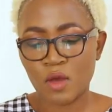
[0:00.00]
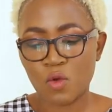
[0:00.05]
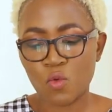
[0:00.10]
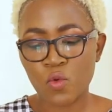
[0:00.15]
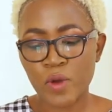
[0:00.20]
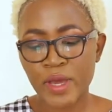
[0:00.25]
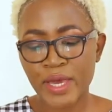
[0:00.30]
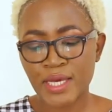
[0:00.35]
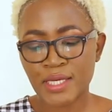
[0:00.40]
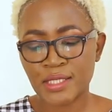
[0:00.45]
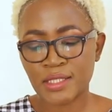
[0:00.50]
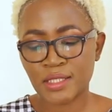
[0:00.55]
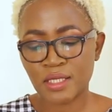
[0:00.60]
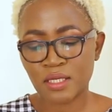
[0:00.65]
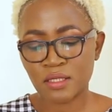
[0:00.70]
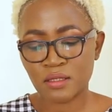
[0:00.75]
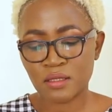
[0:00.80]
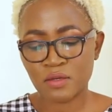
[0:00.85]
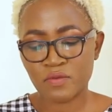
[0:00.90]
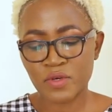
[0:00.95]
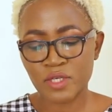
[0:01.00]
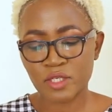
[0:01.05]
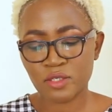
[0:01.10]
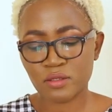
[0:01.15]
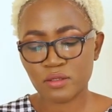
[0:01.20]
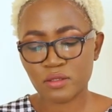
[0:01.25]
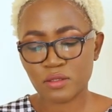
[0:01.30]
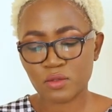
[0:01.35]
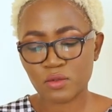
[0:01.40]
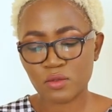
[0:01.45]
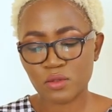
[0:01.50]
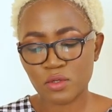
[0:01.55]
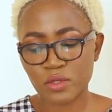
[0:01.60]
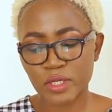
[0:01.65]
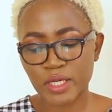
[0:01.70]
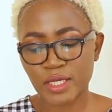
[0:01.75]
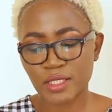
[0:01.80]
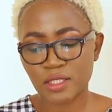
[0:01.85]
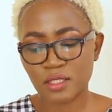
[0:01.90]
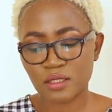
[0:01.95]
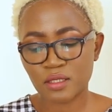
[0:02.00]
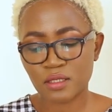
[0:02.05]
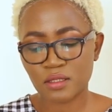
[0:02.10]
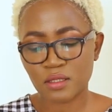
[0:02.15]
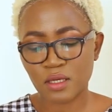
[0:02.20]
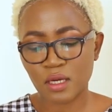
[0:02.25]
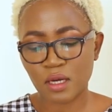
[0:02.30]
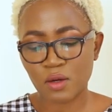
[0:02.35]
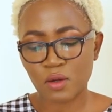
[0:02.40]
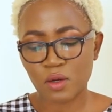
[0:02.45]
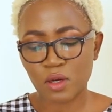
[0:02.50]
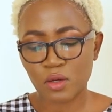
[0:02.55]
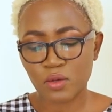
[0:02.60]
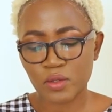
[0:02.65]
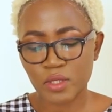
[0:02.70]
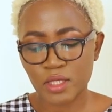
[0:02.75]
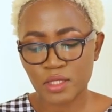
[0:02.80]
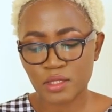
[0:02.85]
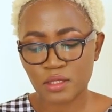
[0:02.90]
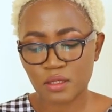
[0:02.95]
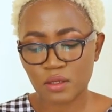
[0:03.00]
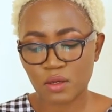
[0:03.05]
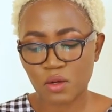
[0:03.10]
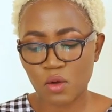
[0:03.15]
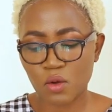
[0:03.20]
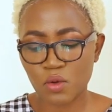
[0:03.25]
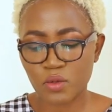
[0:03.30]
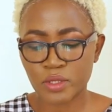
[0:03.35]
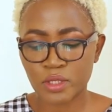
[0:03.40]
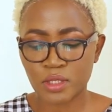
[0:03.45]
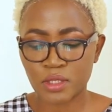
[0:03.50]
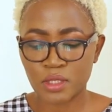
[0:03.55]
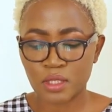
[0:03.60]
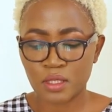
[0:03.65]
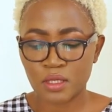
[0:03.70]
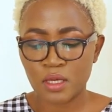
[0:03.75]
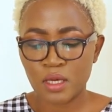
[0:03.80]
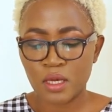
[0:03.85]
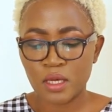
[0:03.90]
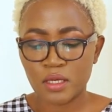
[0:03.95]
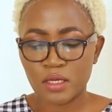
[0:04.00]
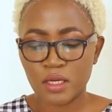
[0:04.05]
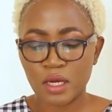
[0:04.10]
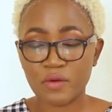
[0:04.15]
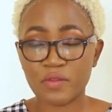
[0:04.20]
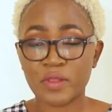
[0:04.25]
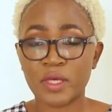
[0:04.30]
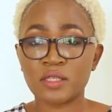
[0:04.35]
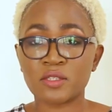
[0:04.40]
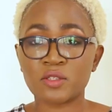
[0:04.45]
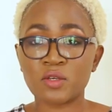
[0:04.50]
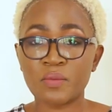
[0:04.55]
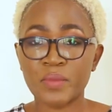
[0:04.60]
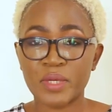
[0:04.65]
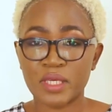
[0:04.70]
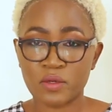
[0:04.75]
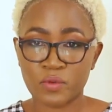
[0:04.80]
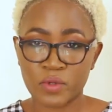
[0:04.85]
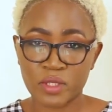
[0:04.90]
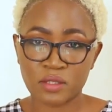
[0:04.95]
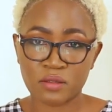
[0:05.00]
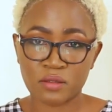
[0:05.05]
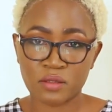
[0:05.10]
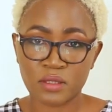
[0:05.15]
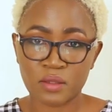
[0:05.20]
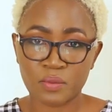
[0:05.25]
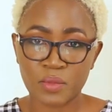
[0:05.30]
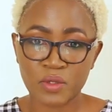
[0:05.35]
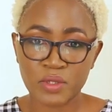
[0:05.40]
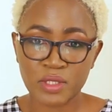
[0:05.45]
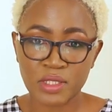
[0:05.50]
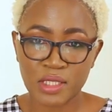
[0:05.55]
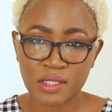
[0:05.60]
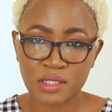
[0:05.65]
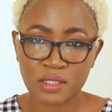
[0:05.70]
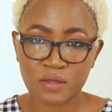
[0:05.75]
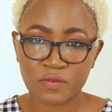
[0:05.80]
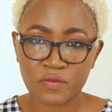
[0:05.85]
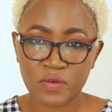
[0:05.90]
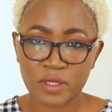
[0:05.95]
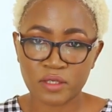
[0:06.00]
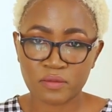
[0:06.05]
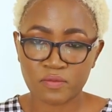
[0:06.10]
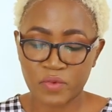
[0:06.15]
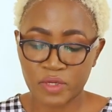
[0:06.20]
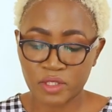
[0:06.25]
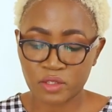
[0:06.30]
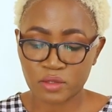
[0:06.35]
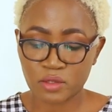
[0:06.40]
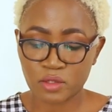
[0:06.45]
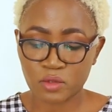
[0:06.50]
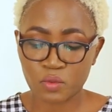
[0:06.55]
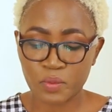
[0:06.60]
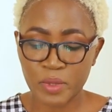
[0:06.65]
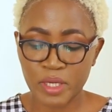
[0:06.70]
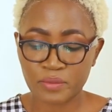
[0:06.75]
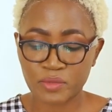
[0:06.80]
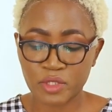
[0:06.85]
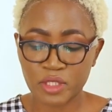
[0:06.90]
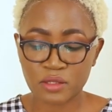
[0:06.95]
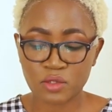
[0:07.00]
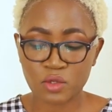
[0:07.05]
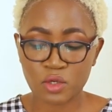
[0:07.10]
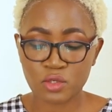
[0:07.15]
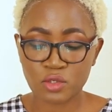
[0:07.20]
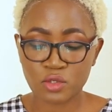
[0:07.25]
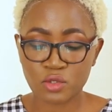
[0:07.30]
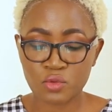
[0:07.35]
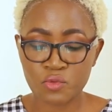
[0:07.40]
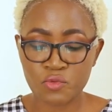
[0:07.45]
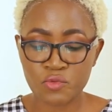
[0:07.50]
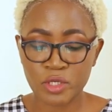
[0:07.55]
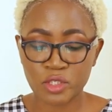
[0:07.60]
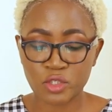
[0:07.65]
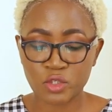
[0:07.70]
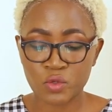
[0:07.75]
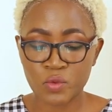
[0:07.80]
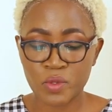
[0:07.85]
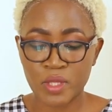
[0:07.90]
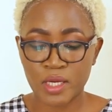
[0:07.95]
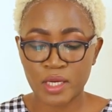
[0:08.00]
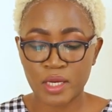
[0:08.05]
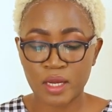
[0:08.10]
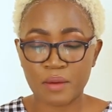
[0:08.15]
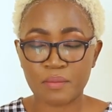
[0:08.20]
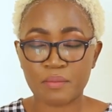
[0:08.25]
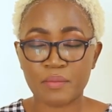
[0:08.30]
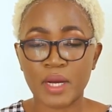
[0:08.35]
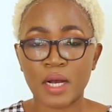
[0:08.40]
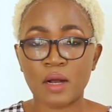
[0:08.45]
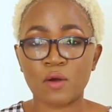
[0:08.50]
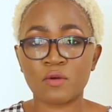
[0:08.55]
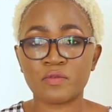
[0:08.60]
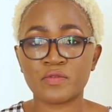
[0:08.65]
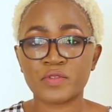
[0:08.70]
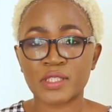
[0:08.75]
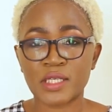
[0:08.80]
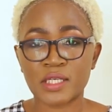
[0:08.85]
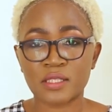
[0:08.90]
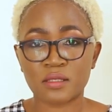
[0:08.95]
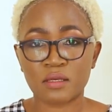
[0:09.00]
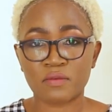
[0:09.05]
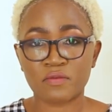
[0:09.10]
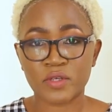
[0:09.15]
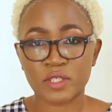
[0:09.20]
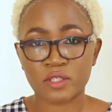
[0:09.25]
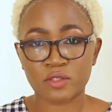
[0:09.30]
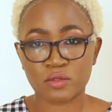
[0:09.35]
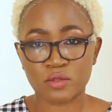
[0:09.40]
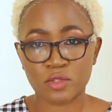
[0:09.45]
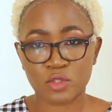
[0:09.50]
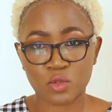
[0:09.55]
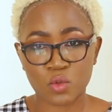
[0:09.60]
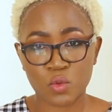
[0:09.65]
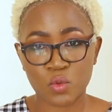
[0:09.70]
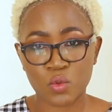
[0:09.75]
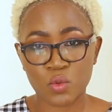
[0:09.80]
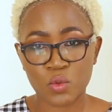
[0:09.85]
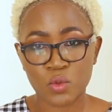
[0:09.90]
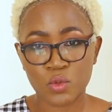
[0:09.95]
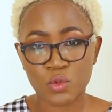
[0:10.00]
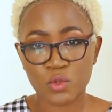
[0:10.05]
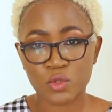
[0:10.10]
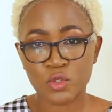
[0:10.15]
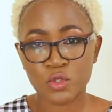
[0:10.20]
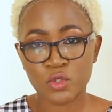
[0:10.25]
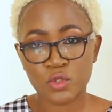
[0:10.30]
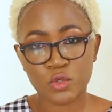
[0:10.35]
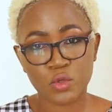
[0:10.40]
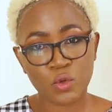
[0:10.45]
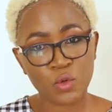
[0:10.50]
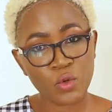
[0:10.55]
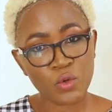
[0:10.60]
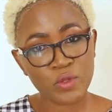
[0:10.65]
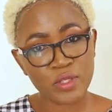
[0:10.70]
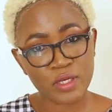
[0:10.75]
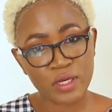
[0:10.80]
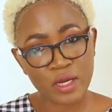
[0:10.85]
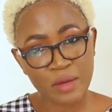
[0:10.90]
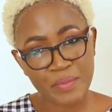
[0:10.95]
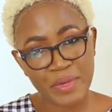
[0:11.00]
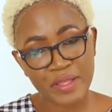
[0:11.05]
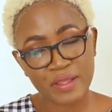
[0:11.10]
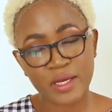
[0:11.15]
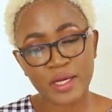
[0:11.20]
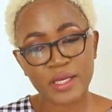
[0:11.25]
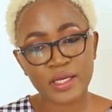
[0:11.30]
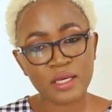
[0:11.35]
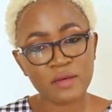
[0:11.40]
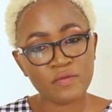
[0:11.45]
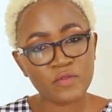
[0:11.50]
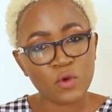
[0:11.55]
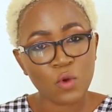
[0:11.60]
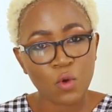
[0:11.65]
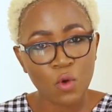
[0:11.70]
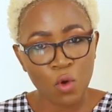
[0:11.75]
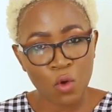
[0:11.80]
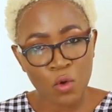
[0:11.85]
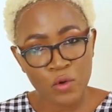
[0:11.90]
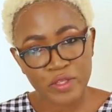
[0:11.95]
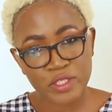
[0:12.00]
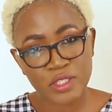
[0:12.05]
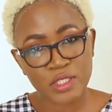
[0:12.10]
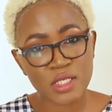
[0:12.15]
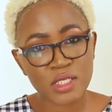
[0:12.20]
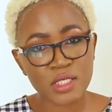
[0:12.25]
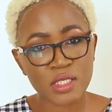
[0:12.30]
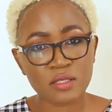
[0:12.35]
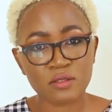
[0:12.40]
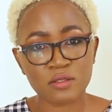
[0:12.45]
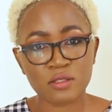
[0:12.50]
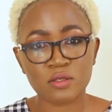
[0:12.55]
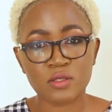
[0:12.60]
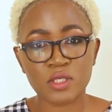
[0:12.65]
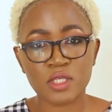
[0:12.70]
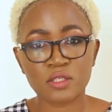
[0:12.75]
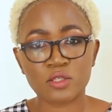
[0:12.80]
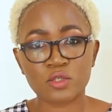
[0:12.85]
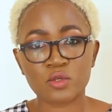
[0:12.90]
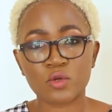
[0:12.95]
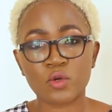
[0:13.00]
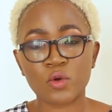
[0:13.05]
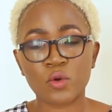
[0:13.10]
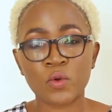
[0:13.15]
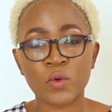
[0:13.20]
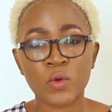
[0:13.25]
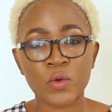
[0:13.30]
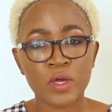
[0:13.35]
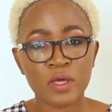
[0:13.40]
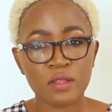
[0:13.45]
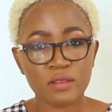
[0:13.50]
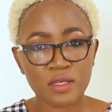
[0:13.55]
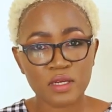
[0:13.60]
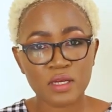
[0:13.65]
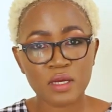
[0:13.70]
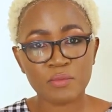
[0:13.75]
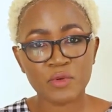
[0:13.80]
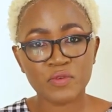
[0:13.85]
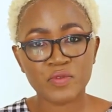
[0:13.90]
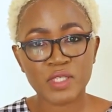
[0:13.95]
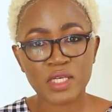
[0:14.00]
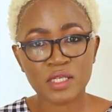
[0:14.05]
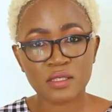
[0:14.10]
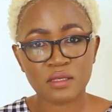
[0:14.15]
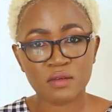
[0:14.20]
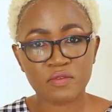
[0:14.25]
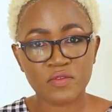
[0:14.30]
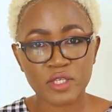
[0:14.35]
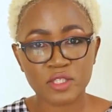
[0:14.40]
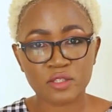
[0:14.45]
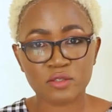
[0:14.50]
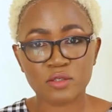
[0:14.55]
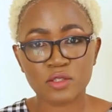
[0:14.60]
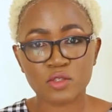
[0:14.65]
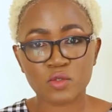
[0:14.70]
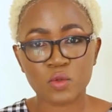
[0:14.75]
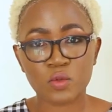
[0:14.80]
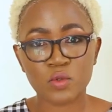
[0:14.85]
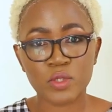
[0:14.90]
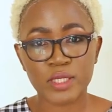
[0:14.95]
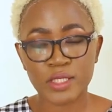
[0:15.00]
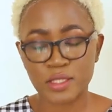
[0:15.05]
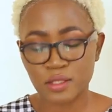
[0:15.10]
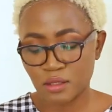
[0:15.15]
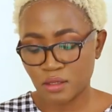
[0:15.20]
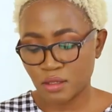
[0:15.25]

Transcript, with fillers: Where is Tessie Fashion School located and how long is the course? Now, there are so many questions about Tessie Fashion School, but I'm just going to read you the number of Tessie Fashion School. You call the number, they can give you all the details you need to know. The number of Tessie Fashion School is